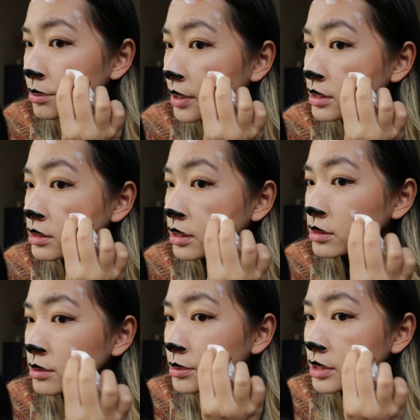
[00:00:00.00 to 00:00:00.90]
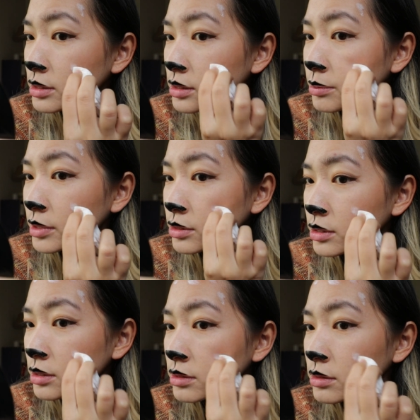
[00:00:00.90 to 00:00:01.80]
Best not to be
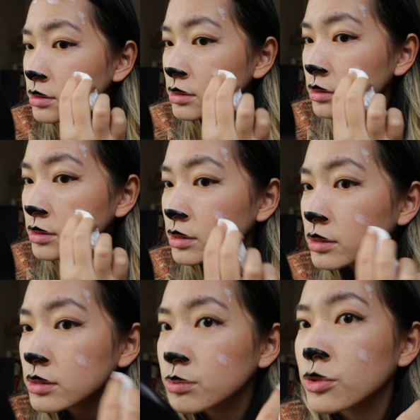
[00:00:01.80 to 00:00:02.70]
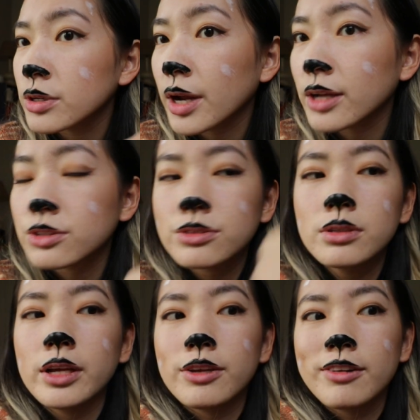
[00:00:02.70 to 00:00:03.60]
symmetrical so it looks more
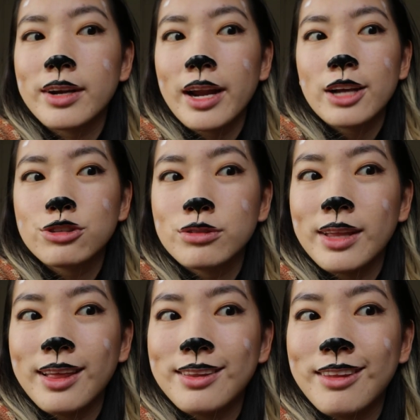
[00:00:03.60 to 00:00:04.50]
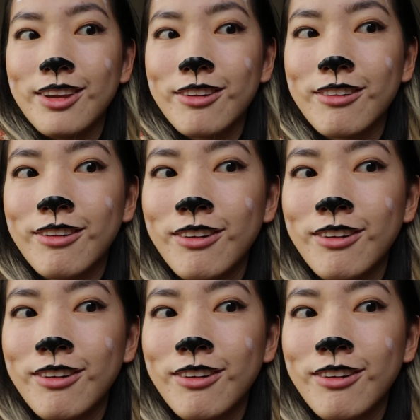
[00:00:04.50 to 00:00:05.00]
natural, like you're naturally a deer.